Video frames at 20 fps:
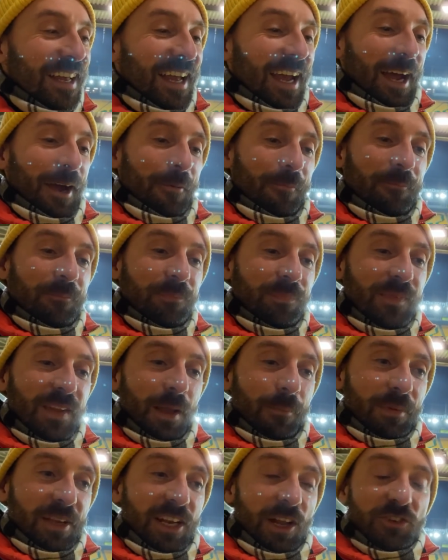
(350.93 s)

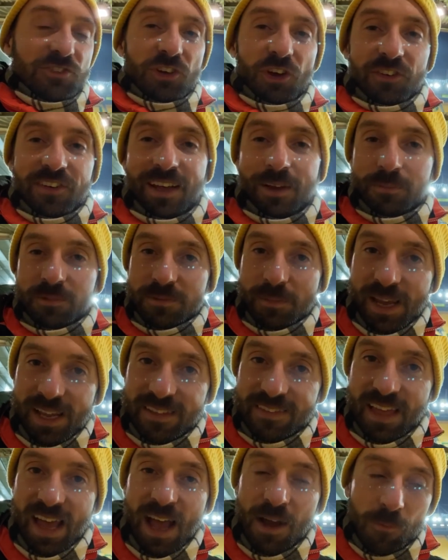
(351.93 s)
But Todd helped
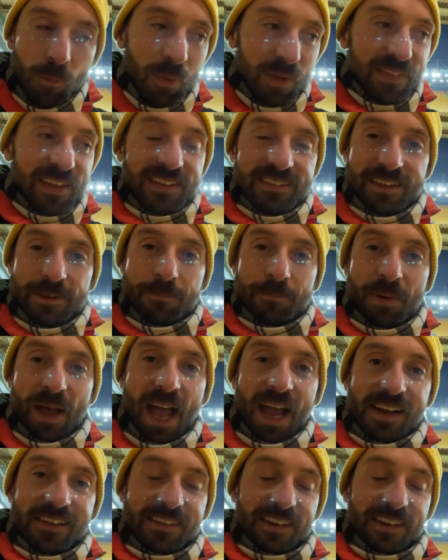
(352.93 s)
make that with his impact,